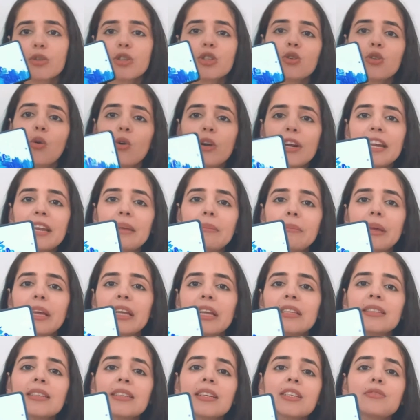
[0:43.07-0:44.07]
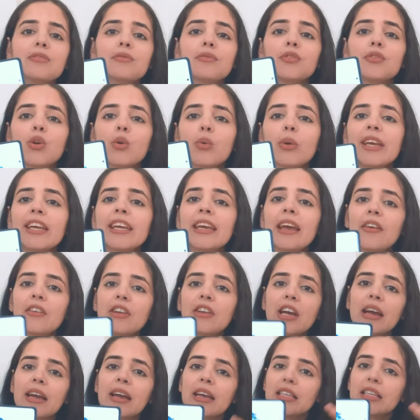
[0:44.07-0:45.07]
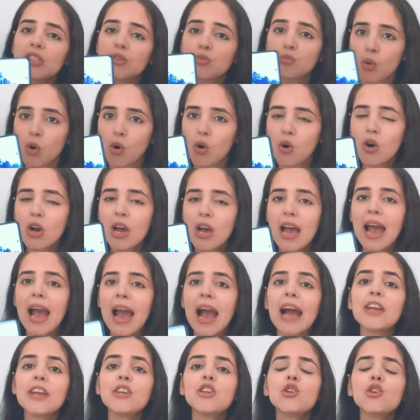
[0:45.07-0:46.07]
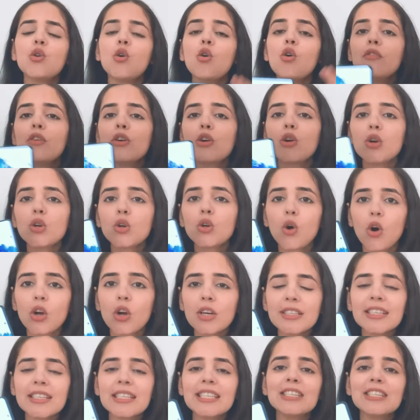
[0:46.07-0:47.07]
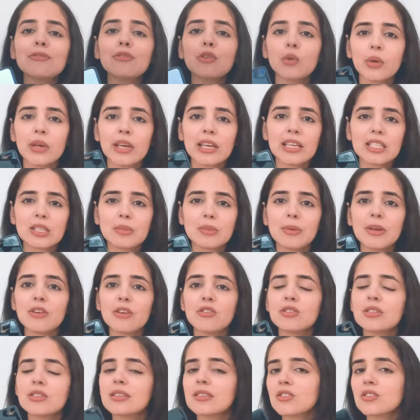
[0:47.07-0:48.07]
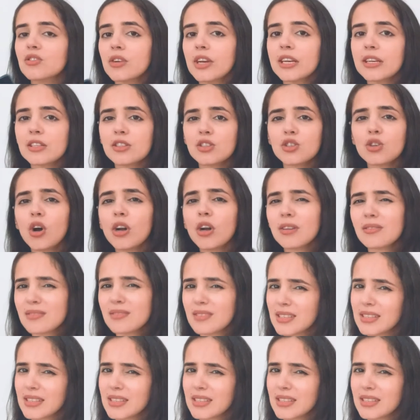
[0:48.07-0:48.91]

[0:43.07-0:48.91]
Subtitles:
which only means that viewing area is more and your overall content viewing experience is great. It's got